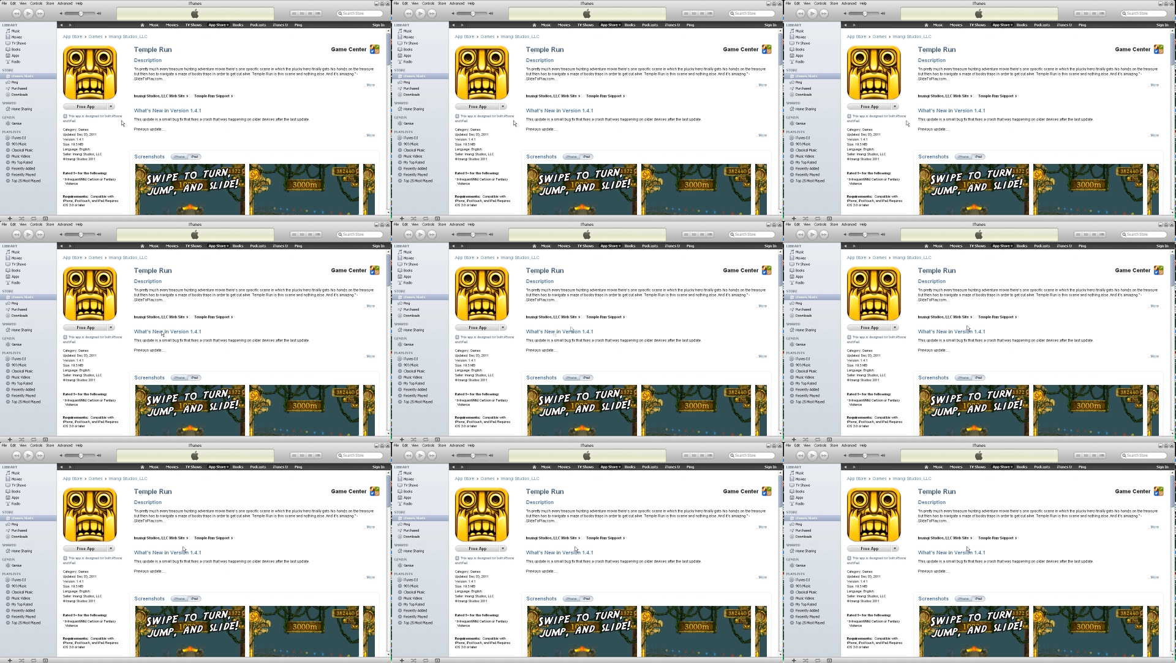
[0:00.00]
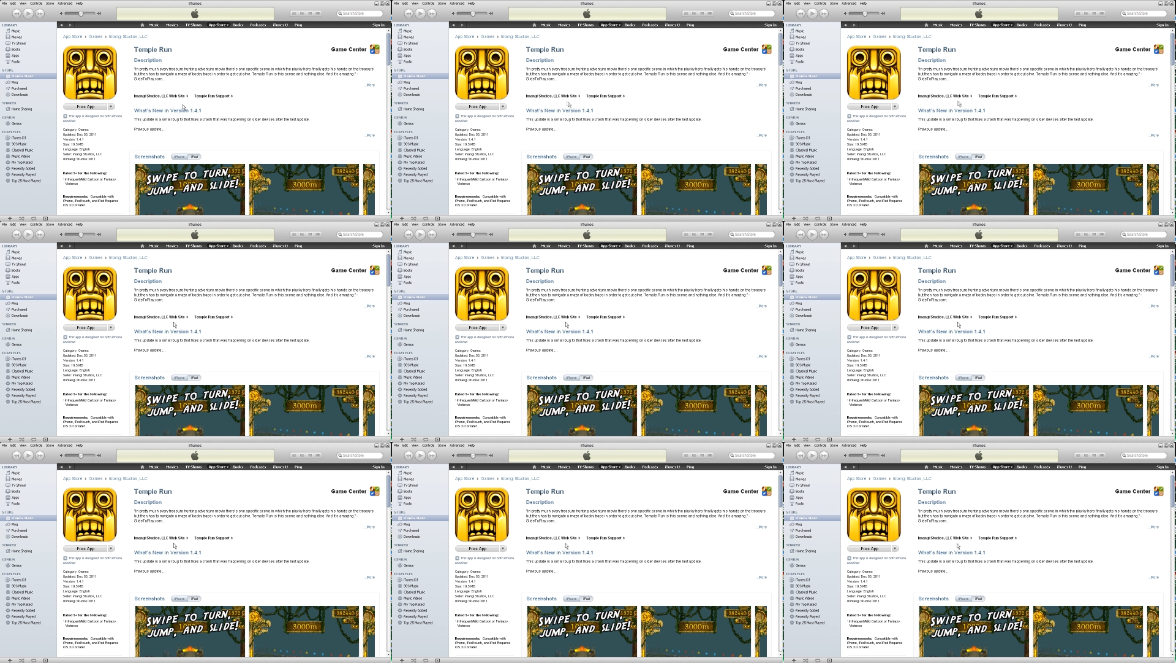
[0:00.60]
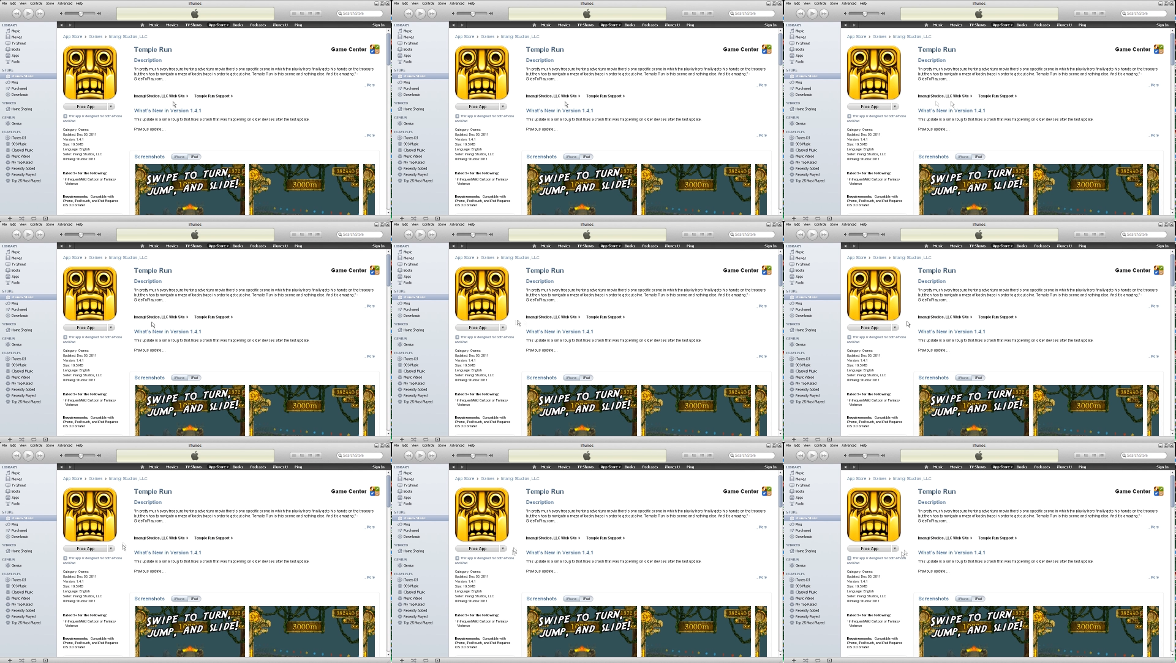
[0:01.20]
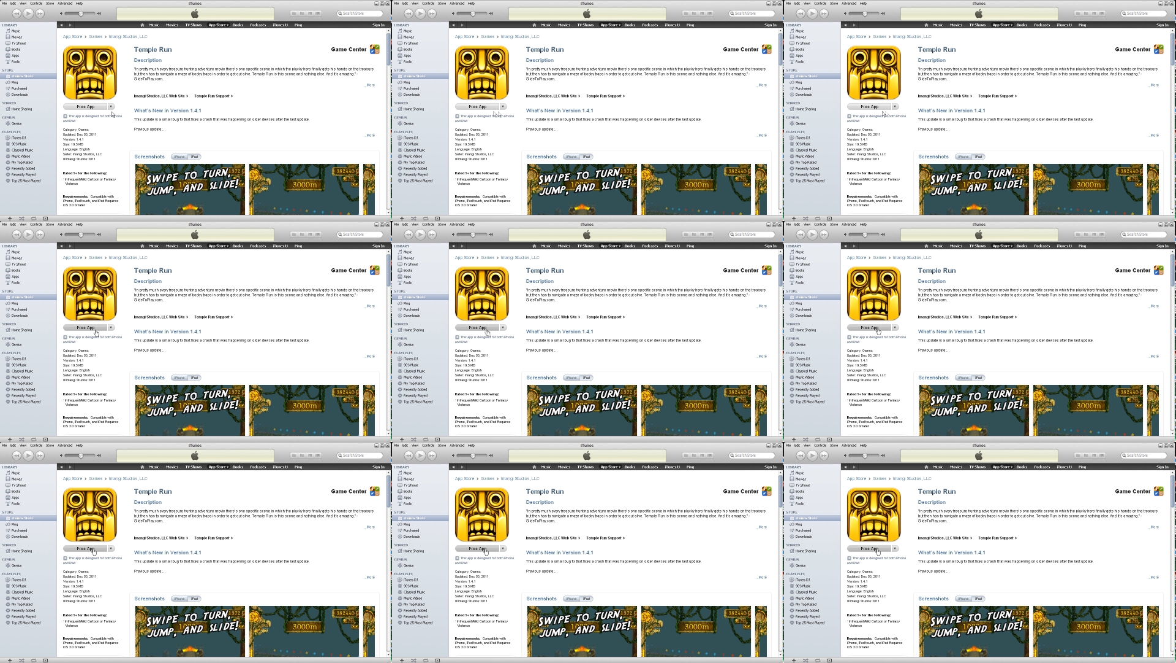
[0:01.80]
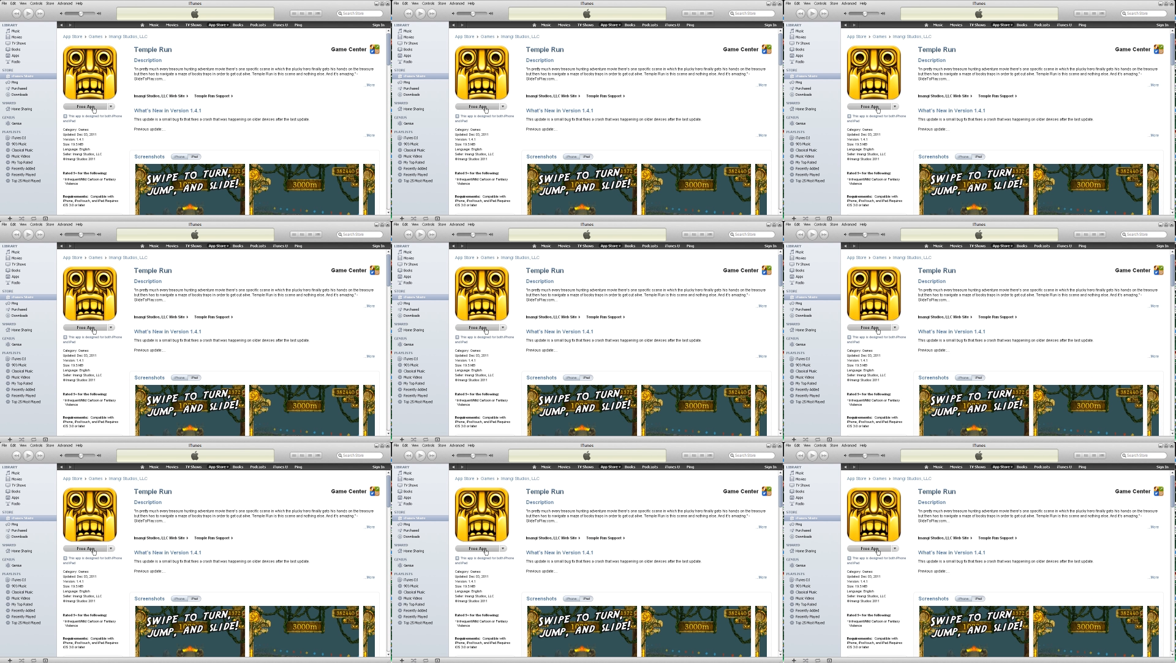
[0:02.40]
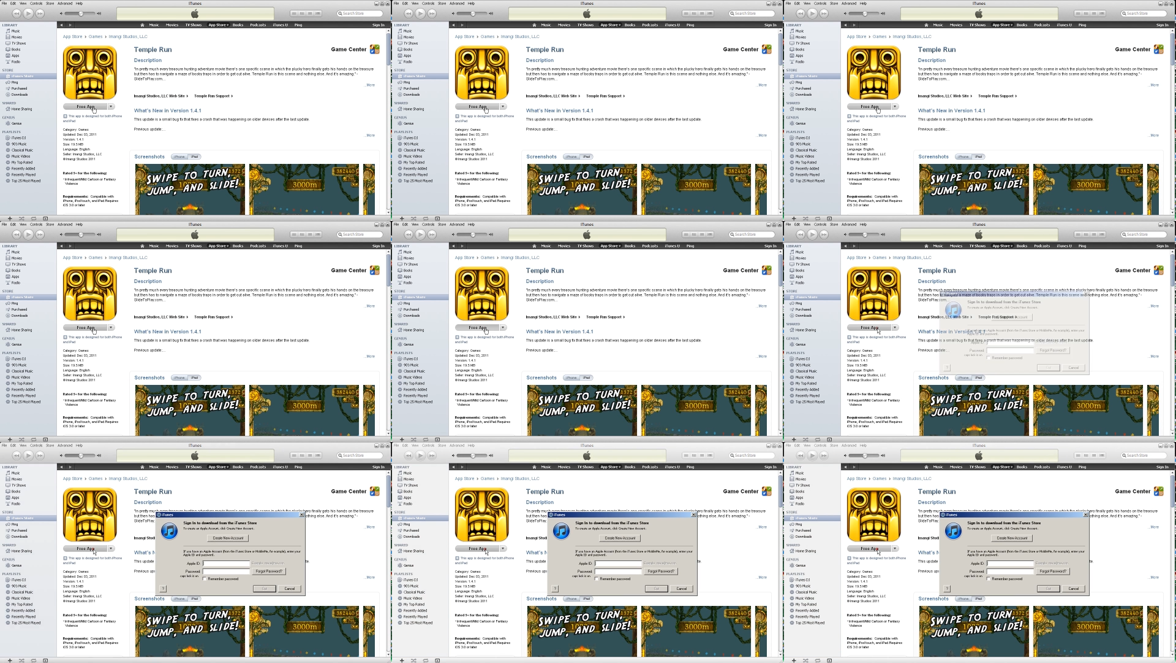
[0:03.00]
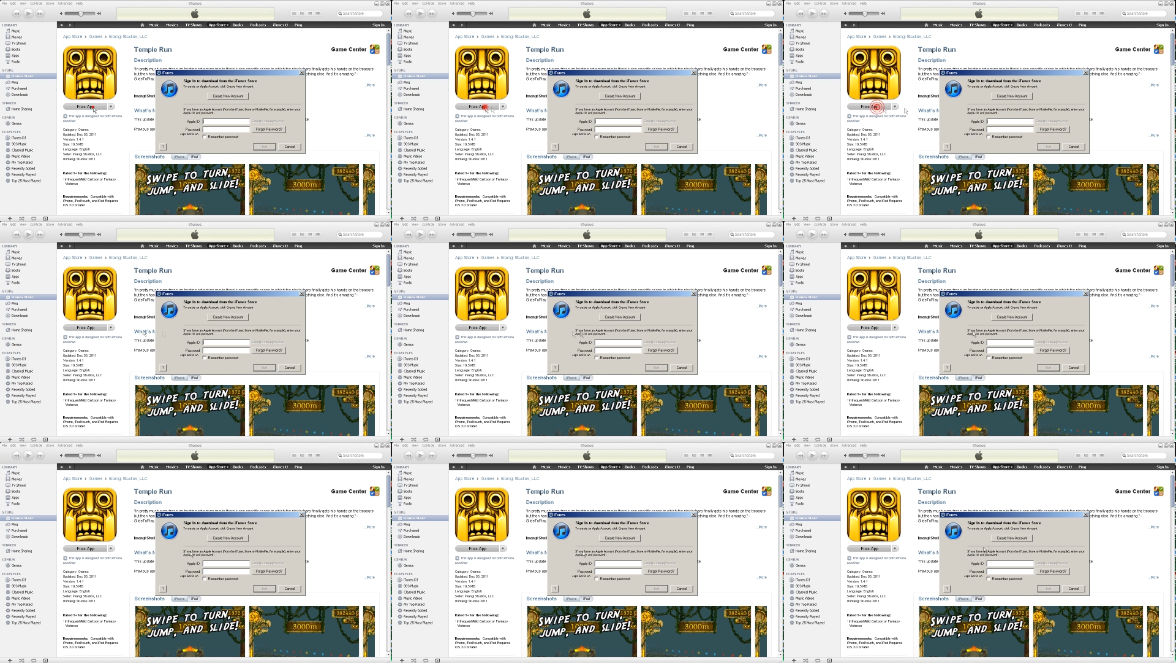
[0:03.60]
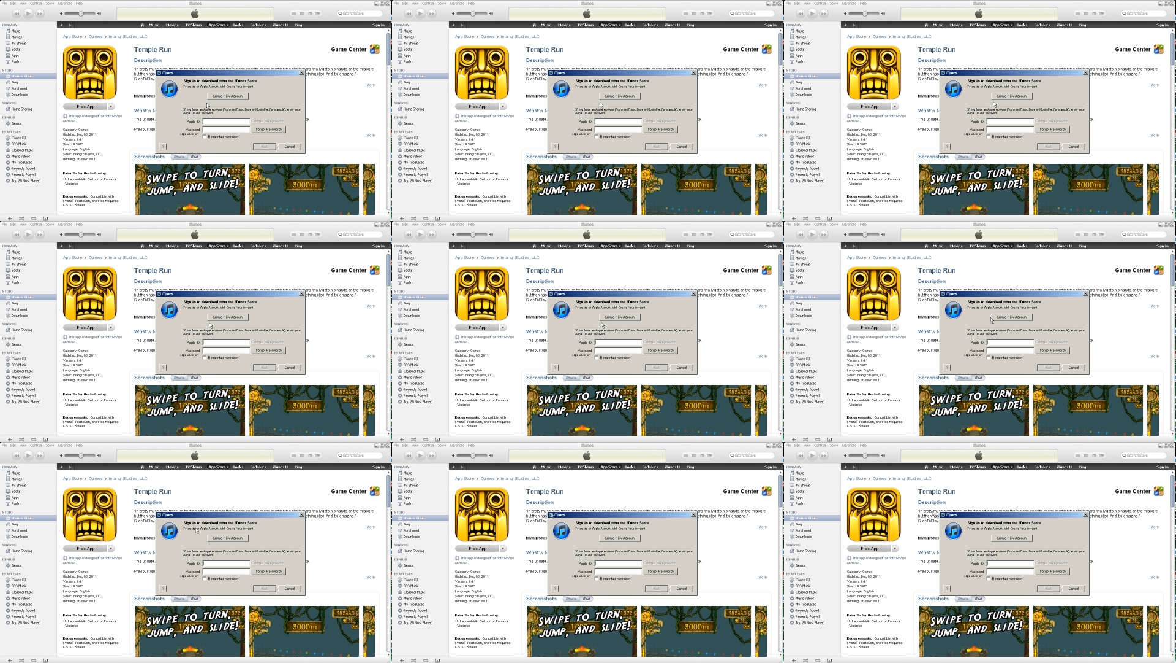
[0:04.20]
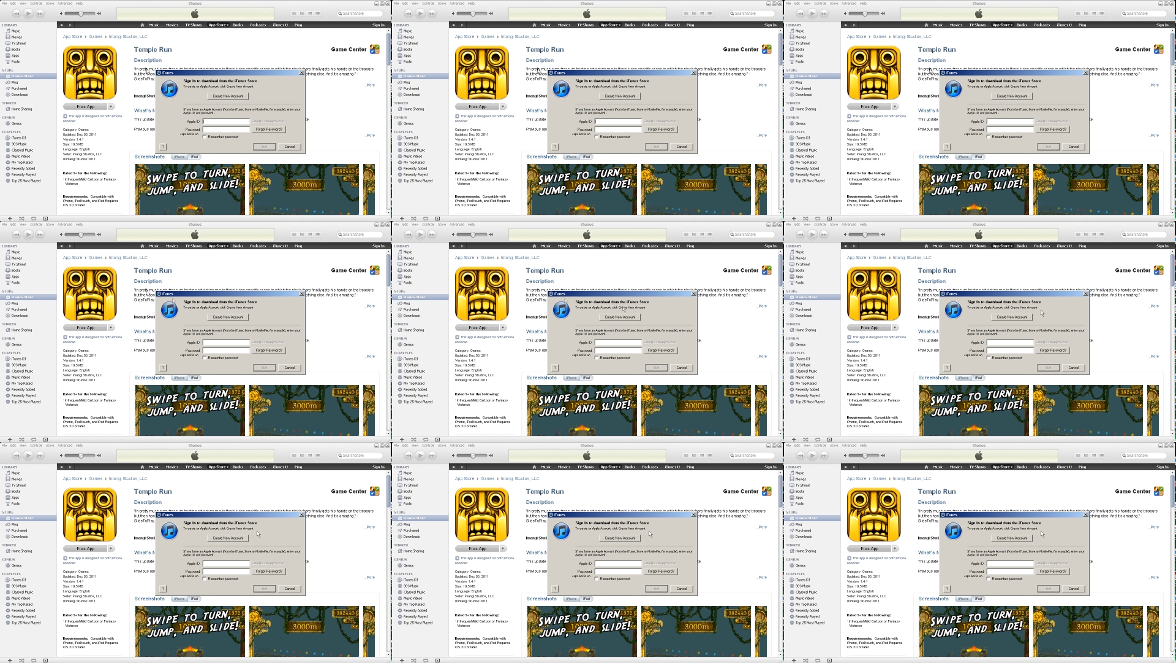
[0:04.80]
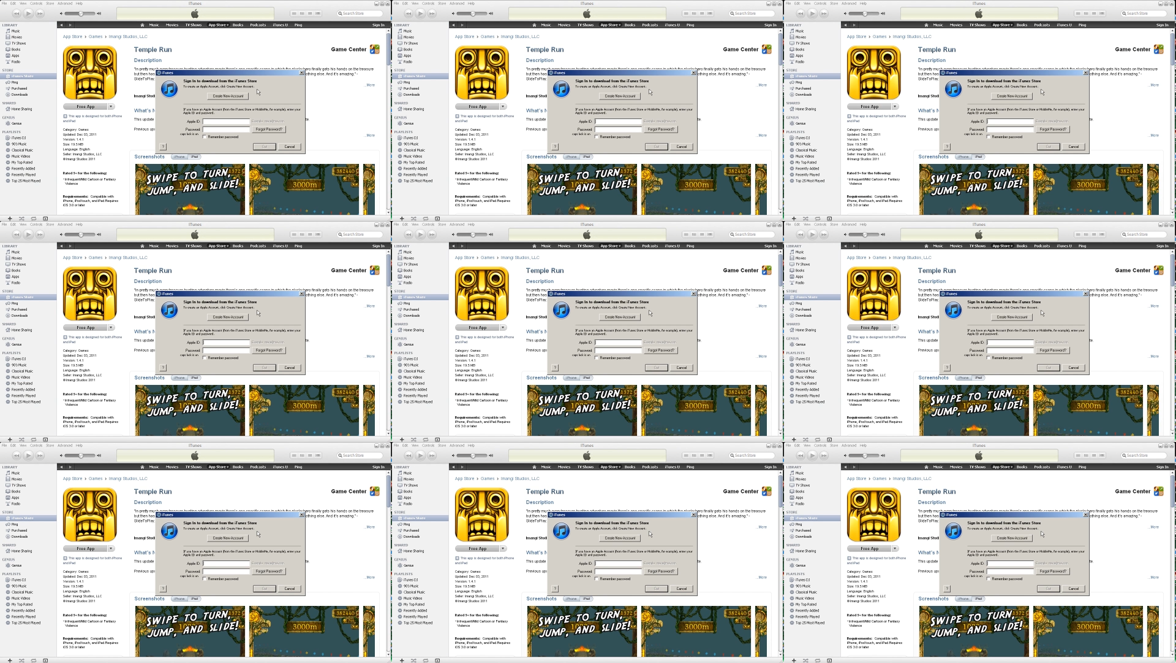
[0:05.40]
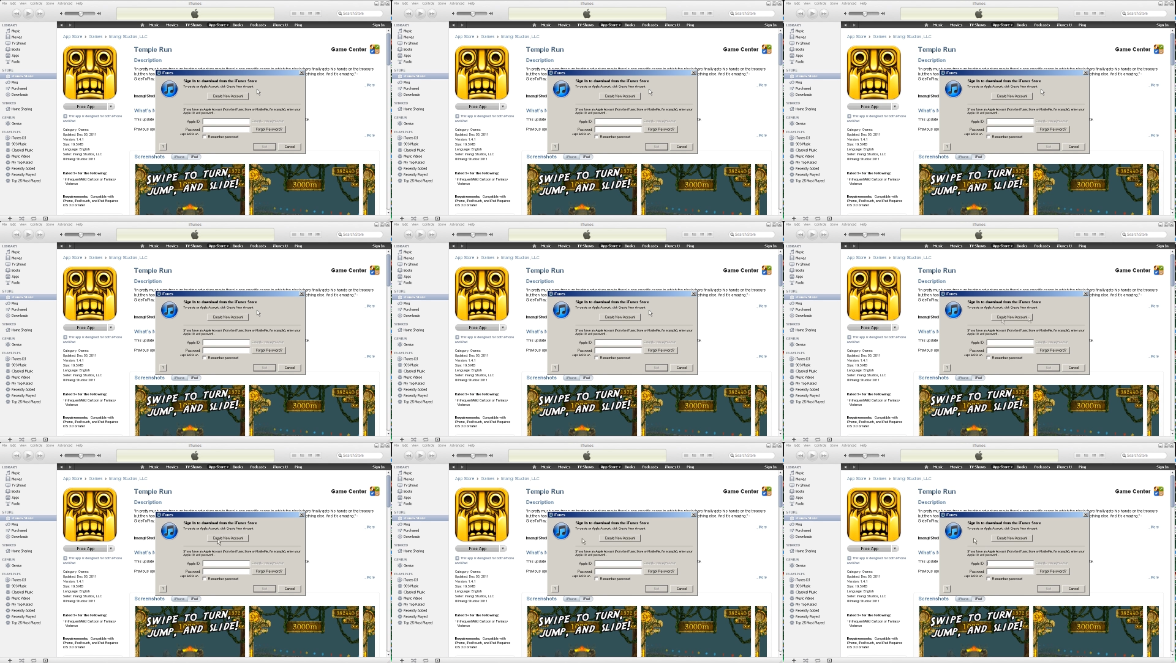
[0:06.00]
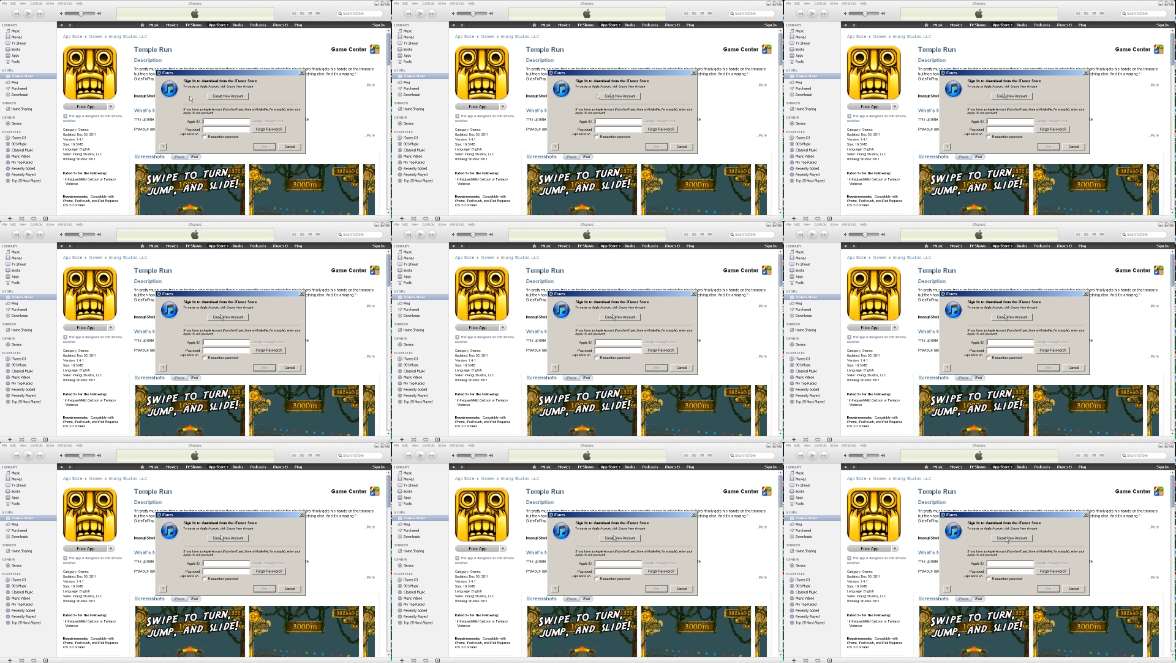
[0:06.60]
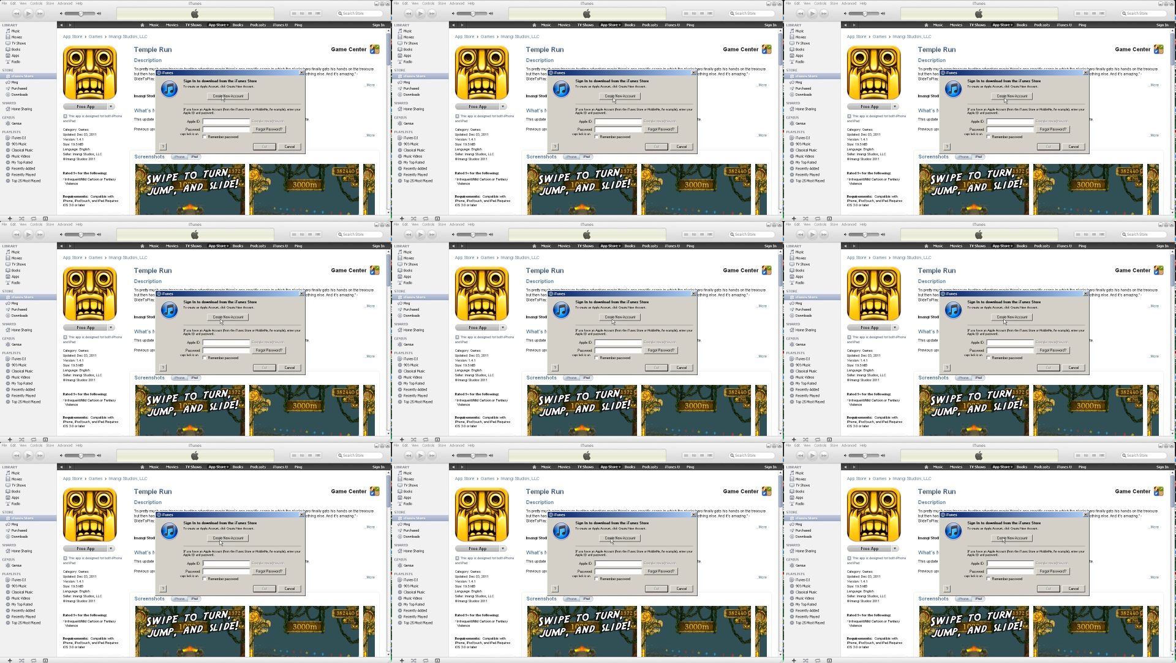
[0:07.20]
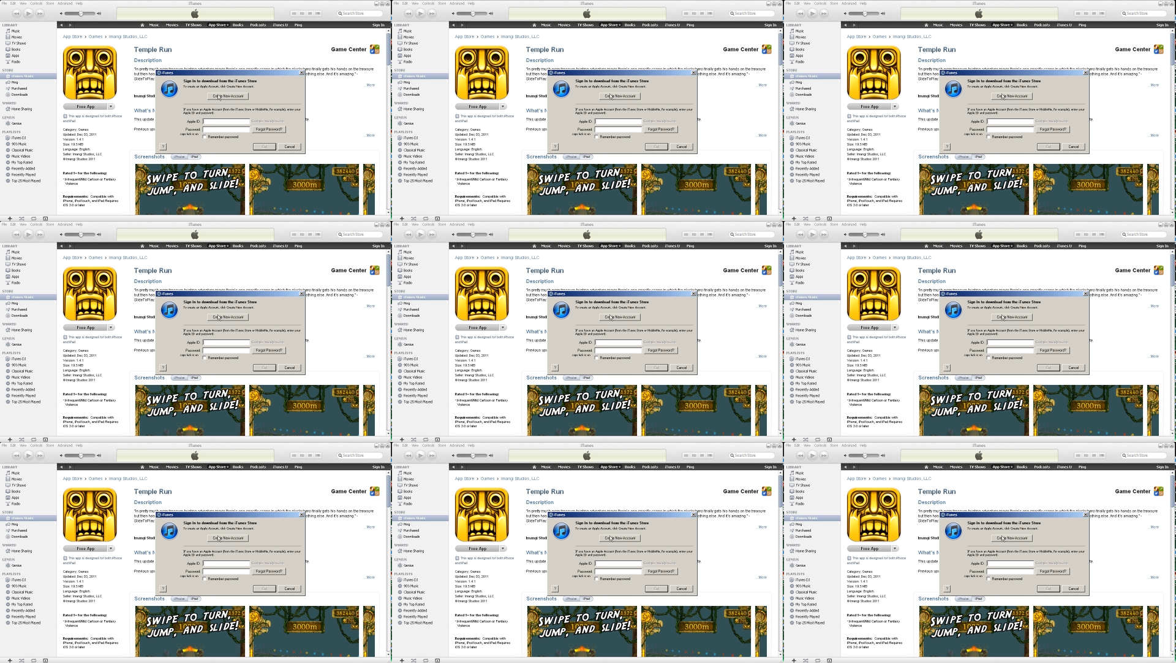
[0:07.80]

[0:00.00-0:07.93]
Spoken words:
Nobody's mouth can be seen.